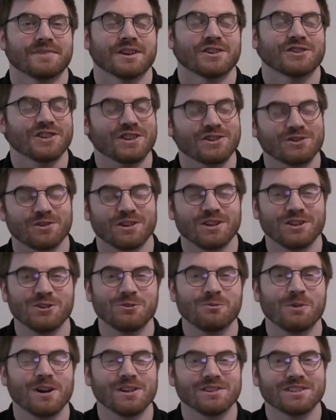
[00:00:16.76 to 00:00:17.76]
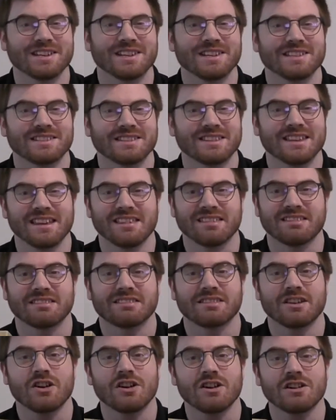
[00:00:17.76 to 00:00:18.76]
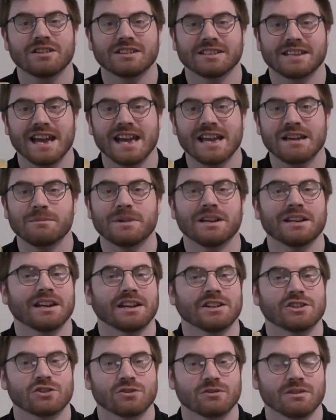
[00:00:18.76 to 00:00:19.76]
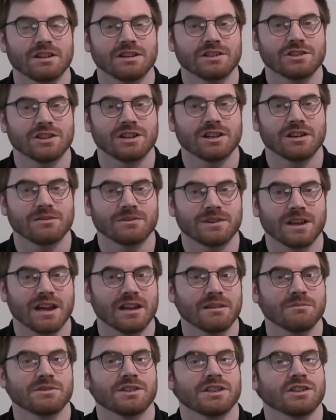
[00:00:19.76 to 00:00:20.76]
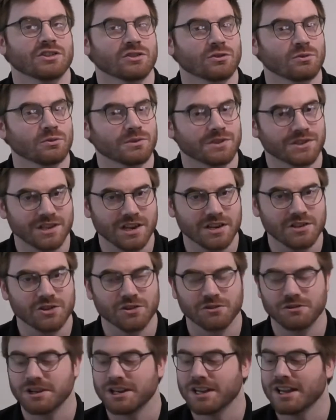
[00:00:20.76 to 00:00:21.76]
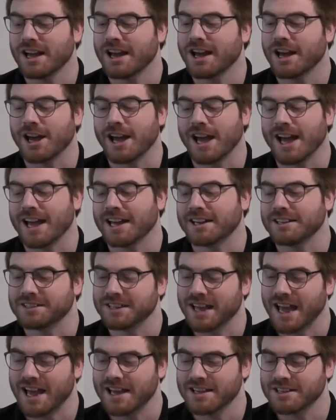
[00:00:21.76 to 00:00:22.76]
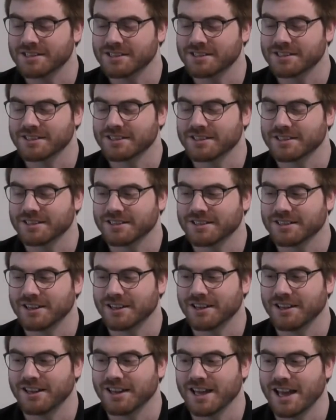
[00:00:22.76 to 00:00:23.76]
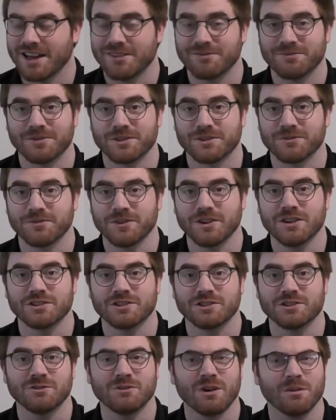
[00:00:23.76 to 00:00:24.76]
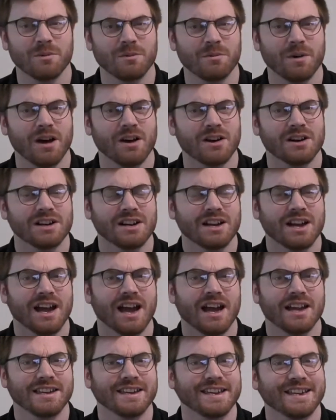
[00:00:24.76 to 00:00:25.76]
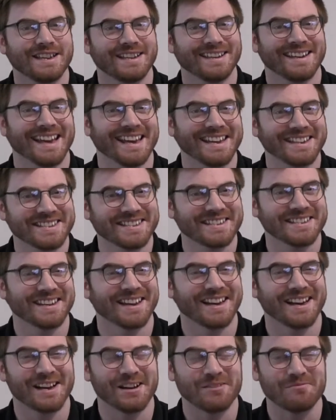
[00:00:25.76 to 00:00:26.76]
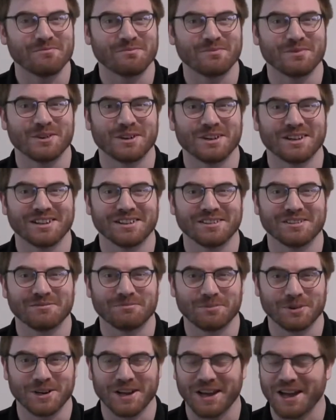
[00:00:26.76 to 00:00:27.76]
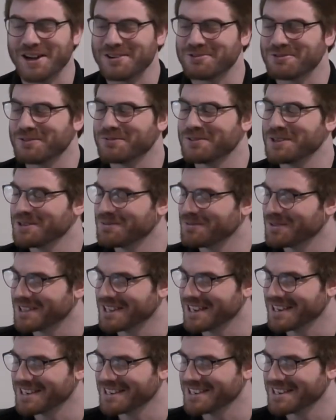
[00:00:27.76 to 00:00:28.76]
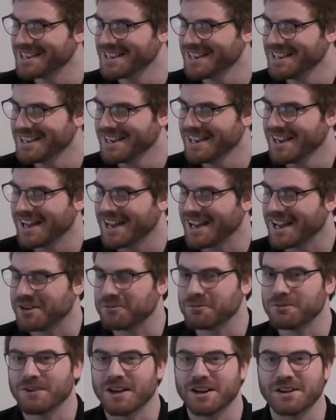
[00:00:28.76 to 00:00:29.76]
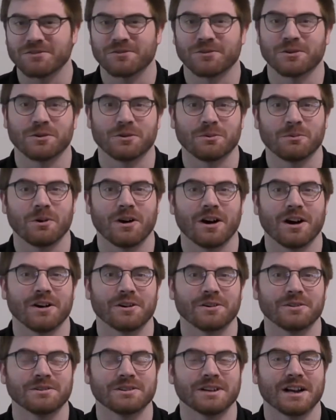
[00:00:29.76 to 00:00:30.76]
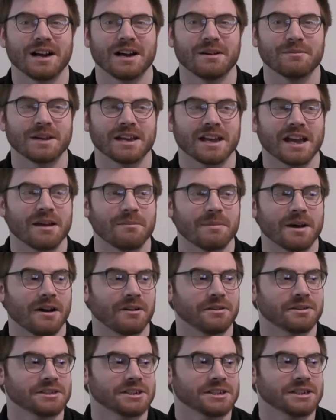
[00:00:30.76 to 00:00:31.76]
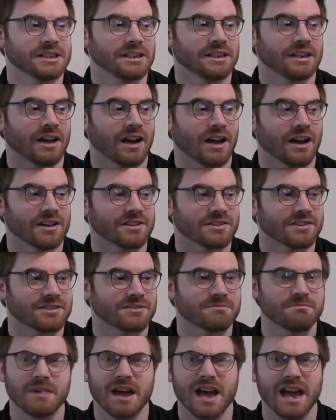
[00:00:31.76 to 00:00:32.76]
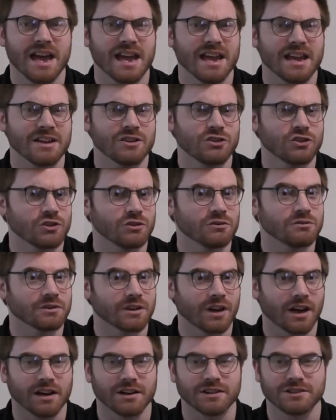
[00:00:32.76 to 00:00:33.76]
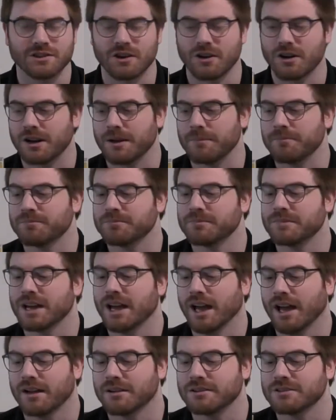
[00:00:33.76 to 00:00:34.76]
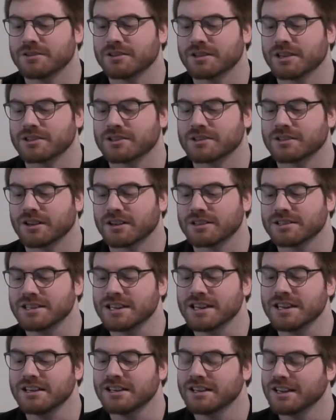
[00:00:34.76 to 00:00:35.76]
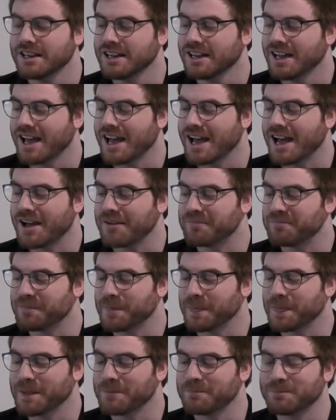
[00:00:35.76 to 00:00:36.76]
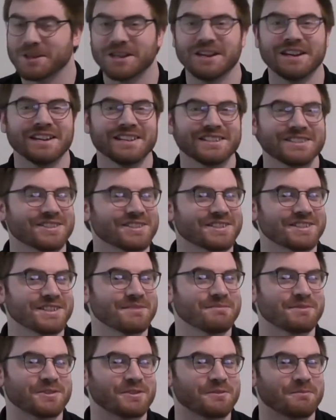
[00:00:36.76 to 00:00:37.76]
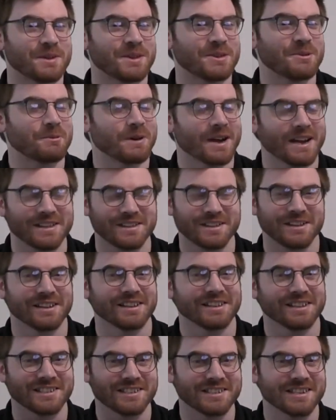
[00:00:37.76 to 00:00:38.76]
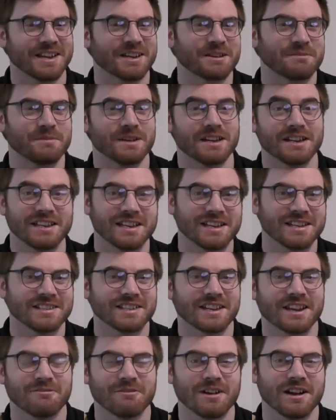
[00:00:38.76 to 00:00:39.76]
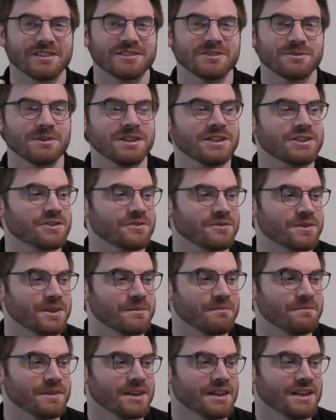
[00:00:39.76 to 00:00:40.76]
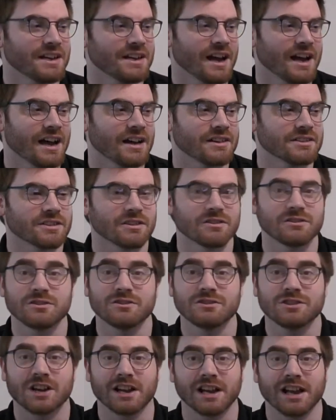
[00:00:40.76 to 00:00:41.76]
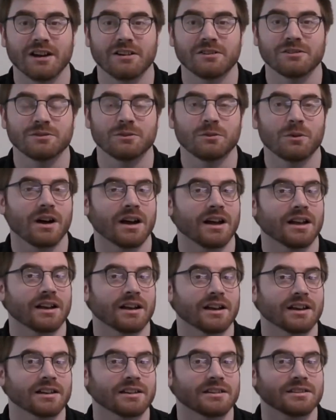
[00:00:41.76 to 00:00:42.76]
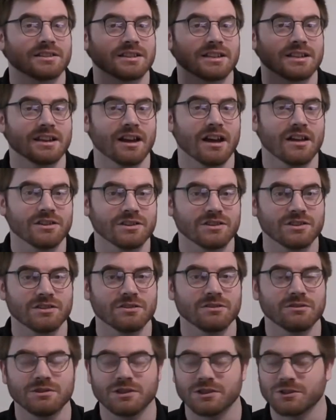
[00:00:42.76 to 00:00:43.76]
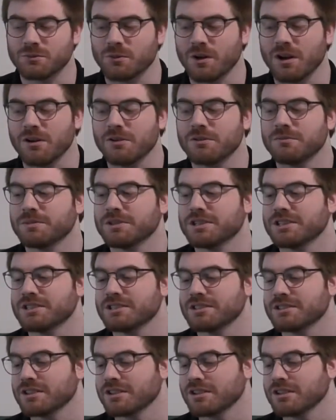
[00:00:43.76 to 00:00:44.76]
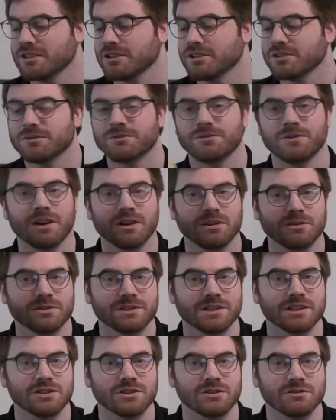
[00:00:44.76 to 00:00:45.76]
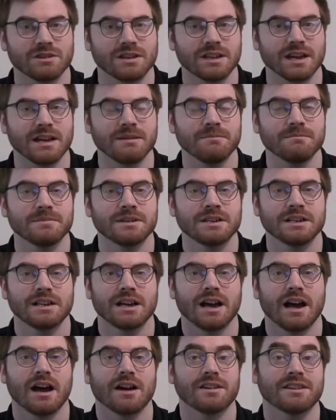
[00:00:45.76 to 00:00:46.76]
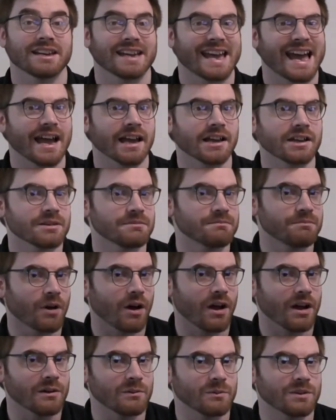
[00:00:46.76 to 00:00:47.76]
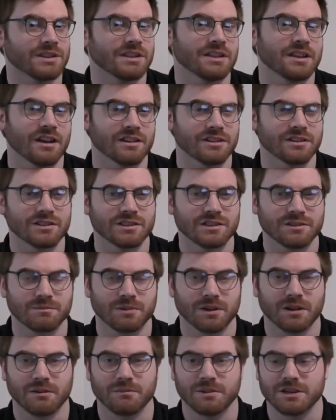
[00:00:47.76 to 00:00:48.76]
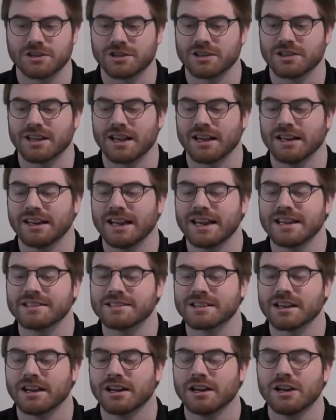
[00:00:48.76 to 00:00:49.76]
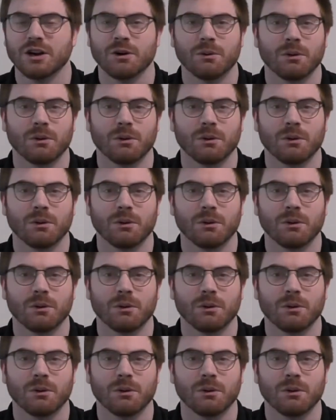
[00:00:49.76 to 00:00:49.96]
Century: A New World is the third game in a trilogy of games, each called Century, and as I have for the first two, I'm about a year late putting out a review for this. We've had it for a while. It came out last May, June kind of time in 2019. But it just seems to have been the way that it's taken me a year to get round to each of them. So do check out why I like the other two as well. But this is the third and final Century game that can combine with the others, but I'll mention that later.